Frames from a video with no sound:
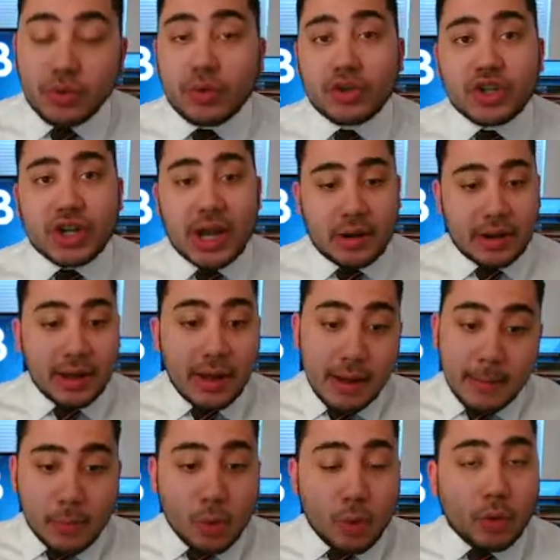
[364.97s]
George County,
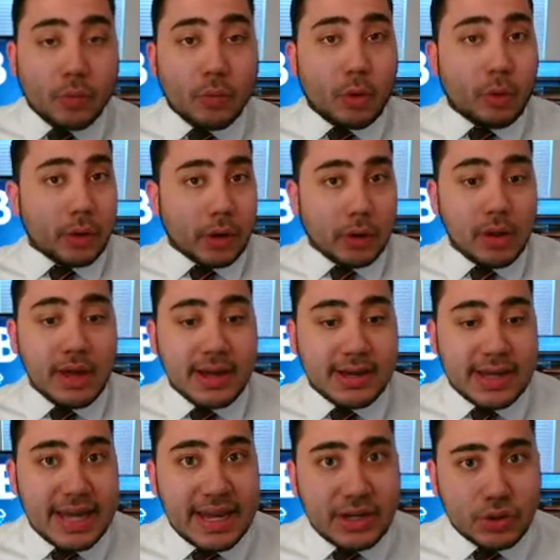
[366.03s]
Port Royal,
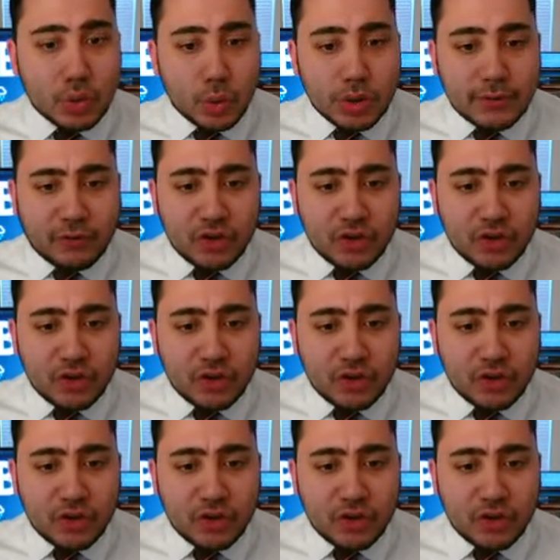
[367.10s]
King George,